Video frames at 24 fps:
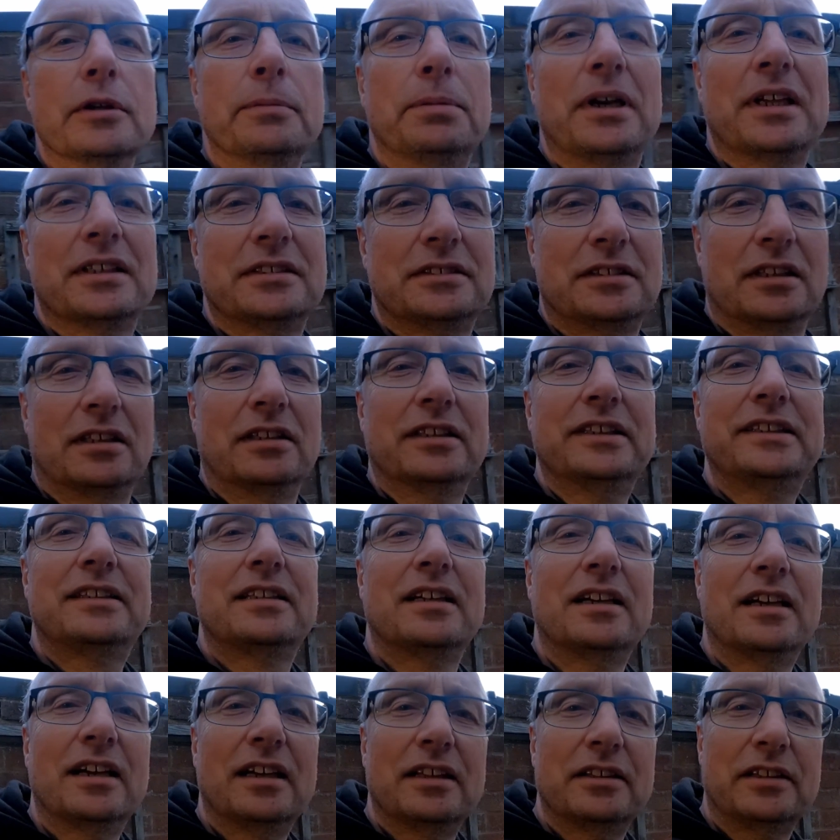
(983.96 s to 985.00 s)
On the plus side,
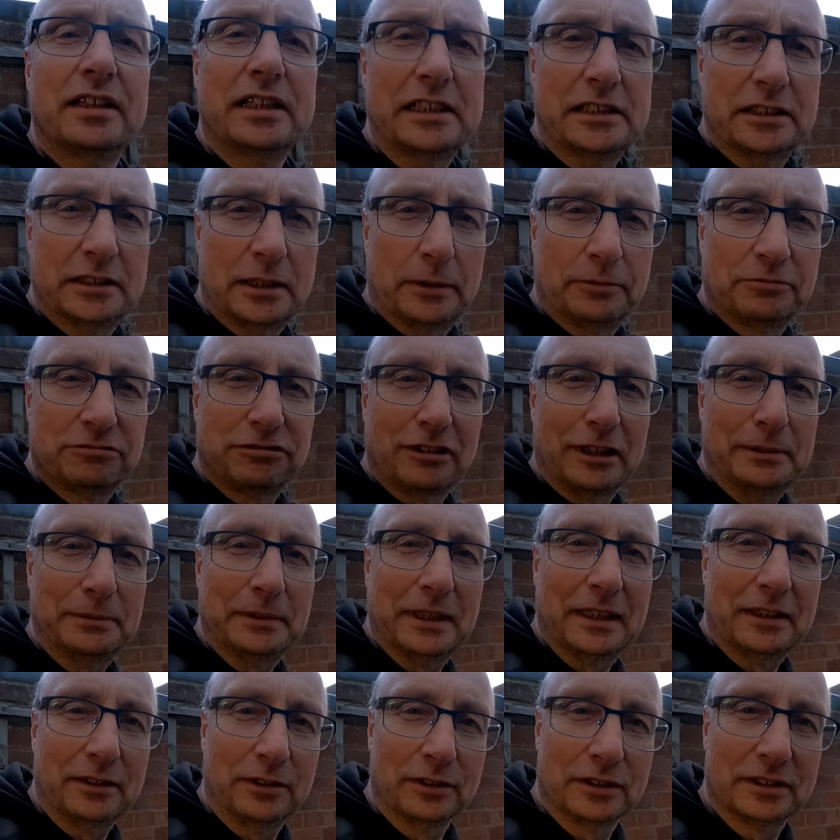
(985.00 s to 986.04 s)
the subframe
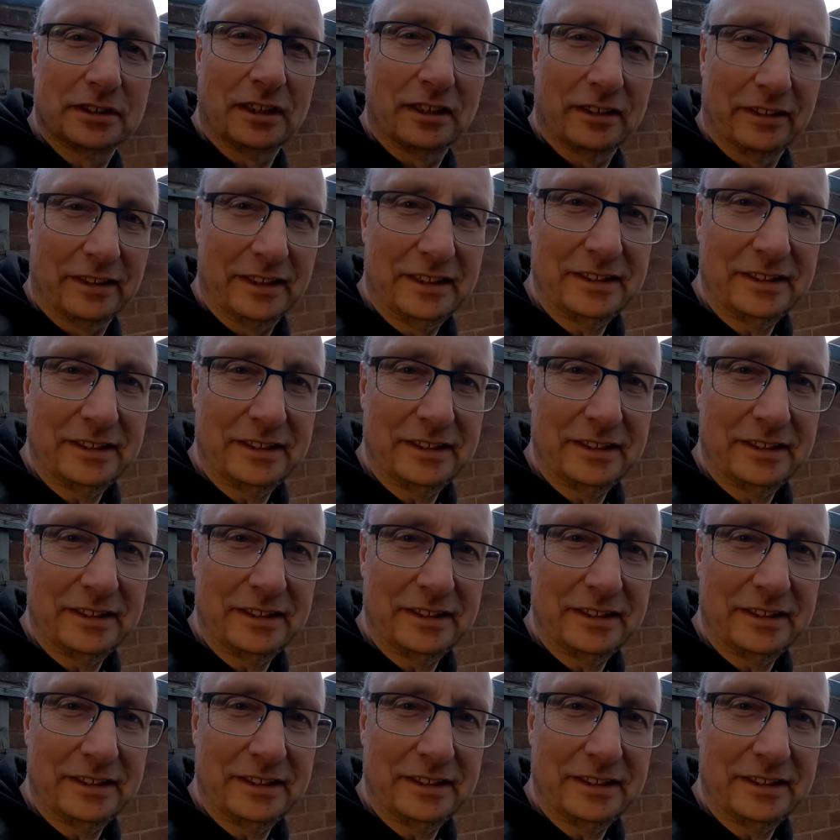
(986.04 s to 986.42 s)
now looks like